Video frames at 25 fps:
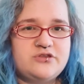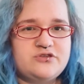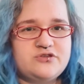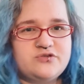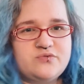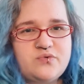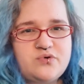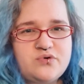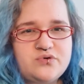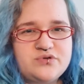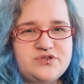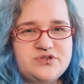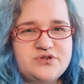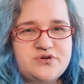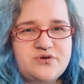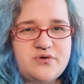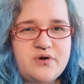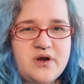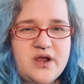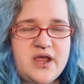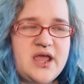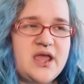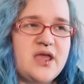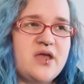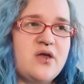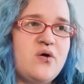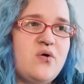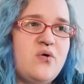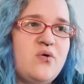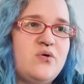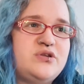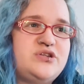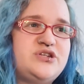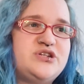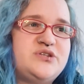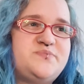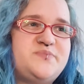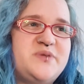towards Kring,
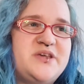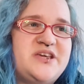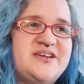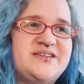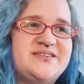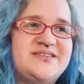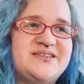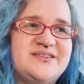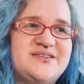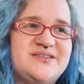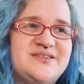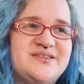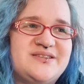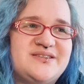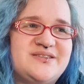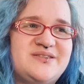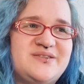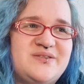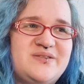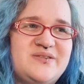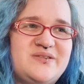or just because it's a